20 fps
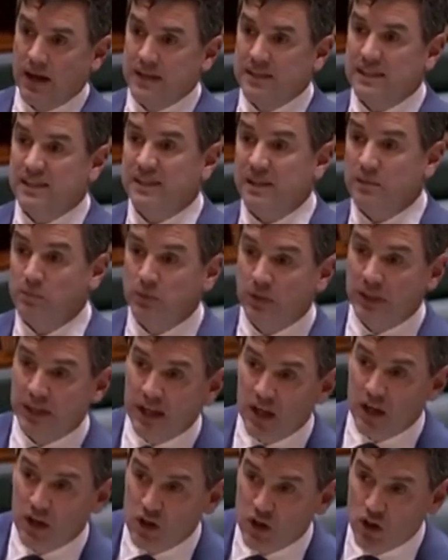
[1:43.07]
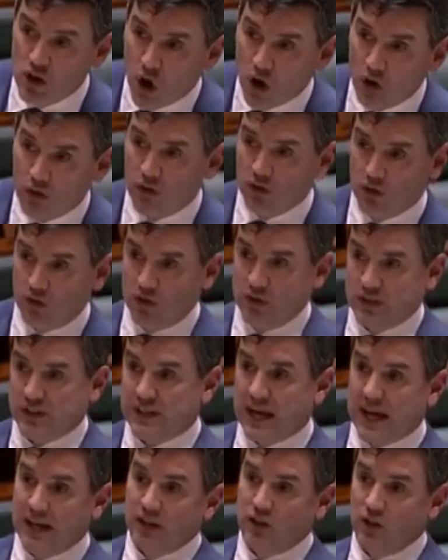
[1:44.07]
It's simply not the
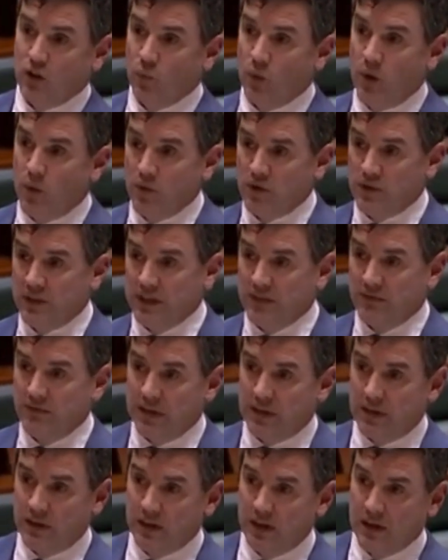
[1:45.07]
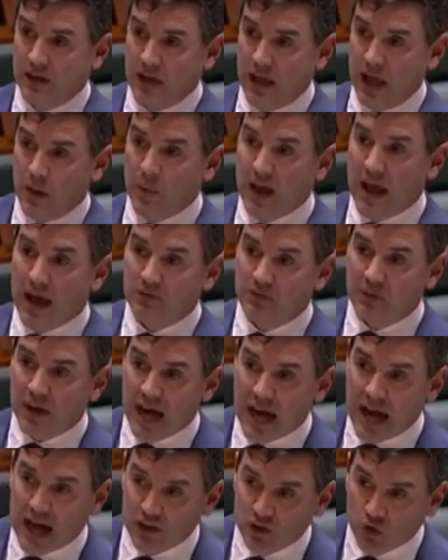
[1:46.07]
state that we want to live in. And we have
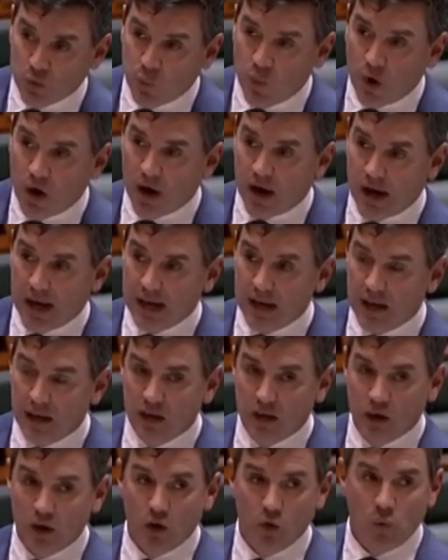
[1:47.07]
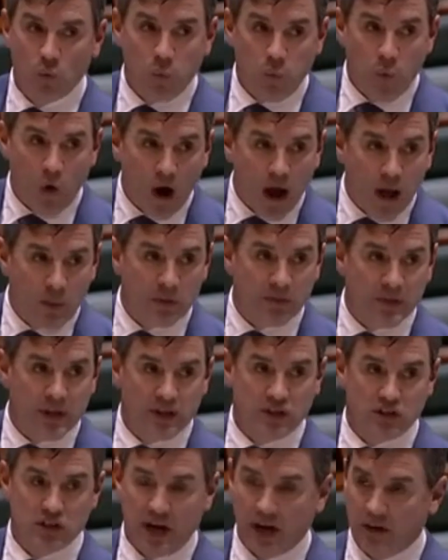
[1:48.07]
to ask why. Why were
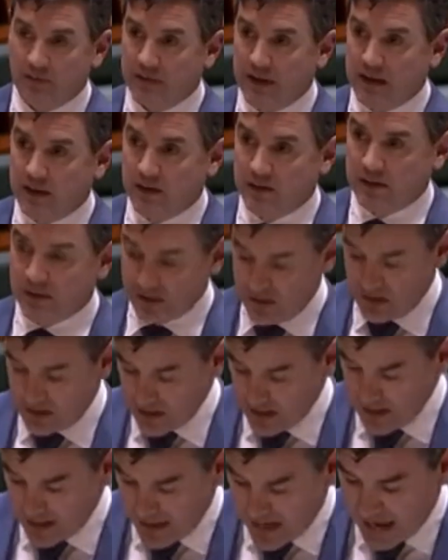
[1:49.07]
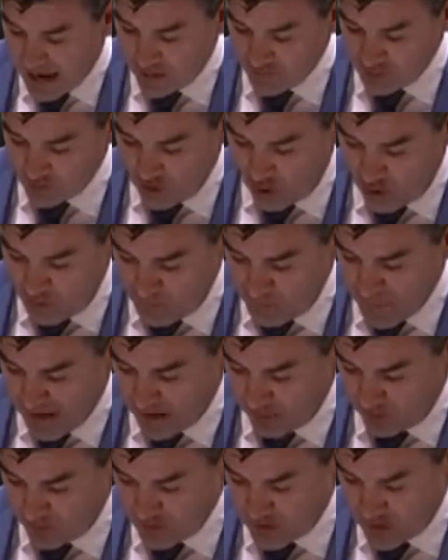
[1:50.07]
these young offenders out on
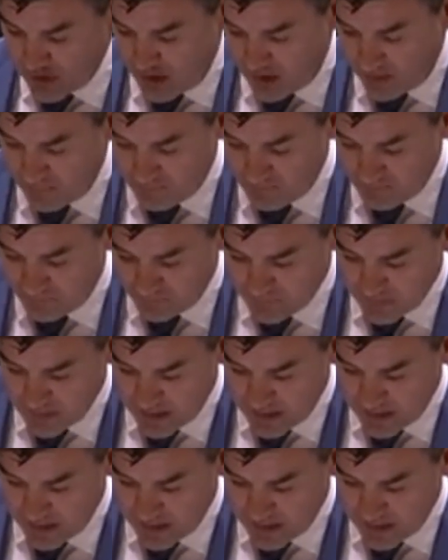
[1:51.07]
bail at the time?